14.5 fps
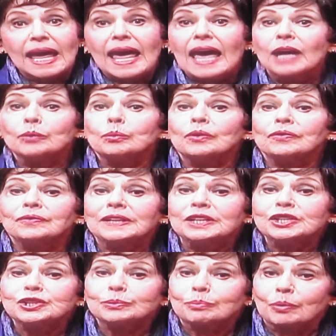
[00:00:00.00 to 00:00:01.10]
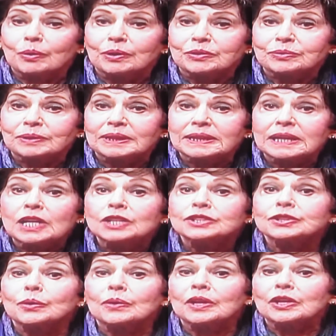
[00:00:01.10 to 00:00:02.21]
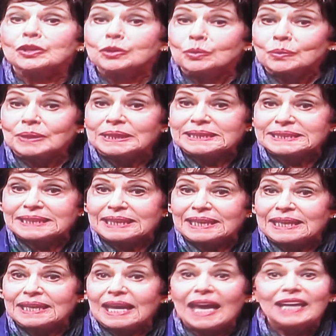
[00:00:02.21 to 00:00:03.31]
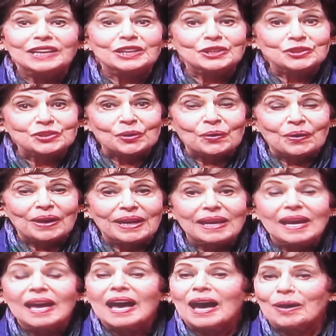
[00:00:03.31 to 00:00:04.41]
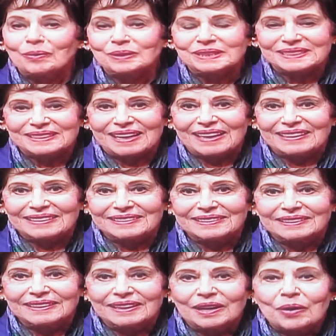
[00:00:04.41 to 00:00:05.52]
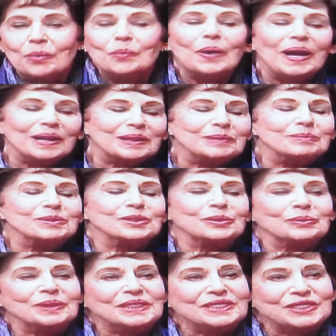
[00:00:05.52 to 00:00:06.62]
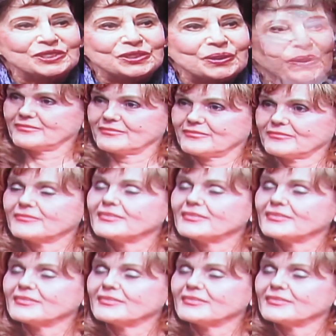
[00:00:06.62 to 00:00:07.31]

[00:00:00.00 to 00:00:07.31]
and will finish a portrait so that you can see and enjoy how it's done. Welcome, Zorica Joy.